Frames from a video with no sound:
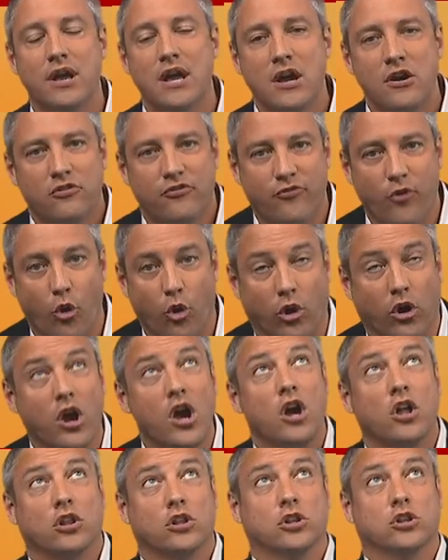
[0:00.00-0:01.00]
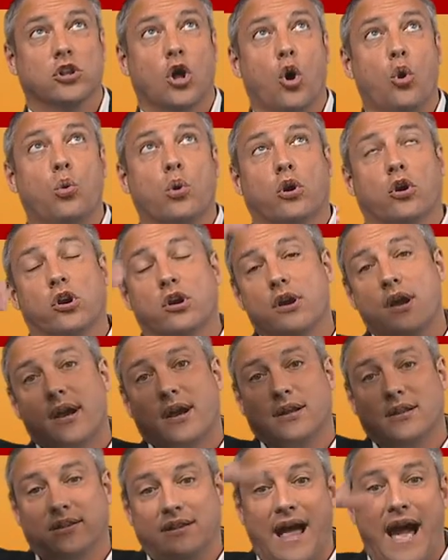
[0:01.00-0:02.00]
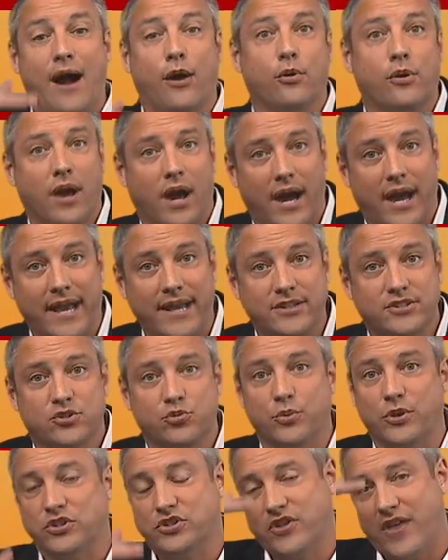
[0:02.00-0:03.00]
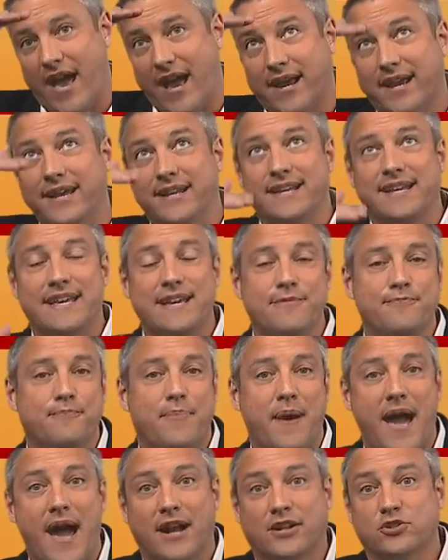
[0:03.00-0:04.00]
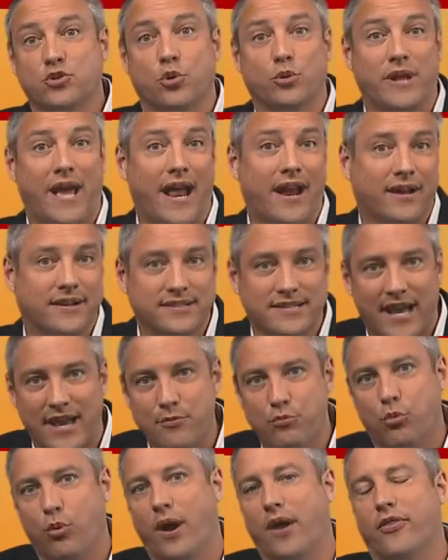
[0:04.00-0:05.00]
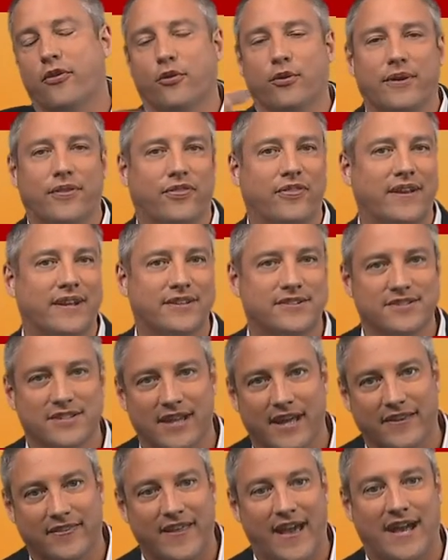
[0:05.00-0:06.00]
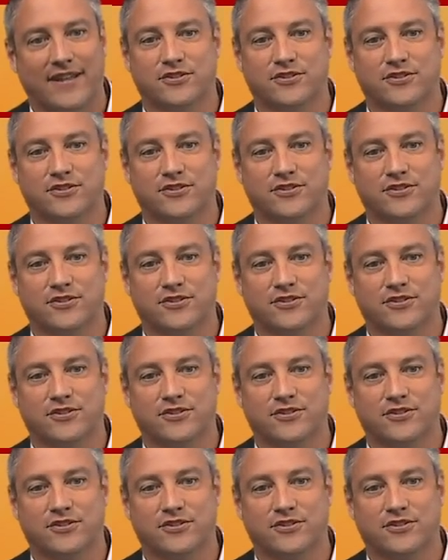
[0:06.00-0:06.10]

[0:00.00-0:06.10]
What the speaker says: for lower cloud heights, which that can impact tornadic type weather and things like that.